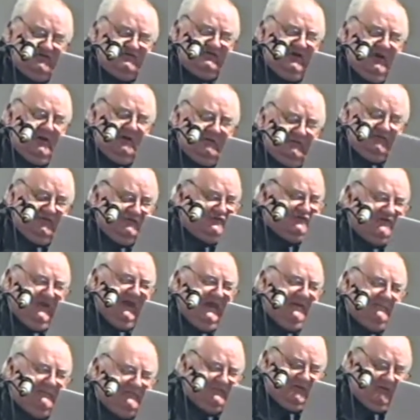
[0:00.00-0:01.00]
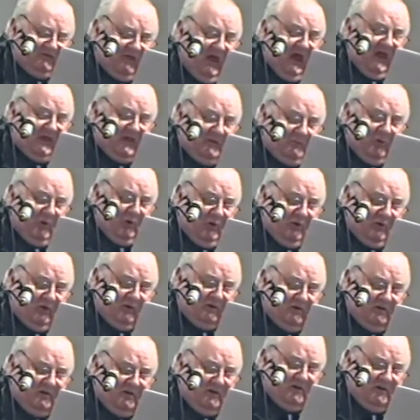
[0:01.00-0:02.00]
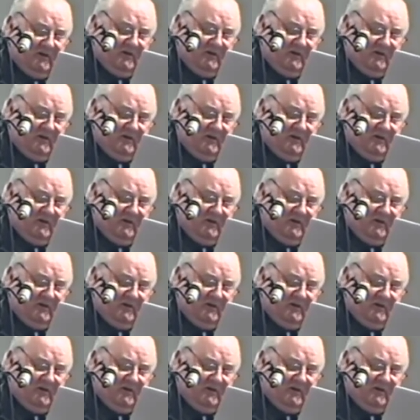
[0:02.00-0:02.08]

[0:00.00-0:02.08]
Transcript: Childish games that I abhor.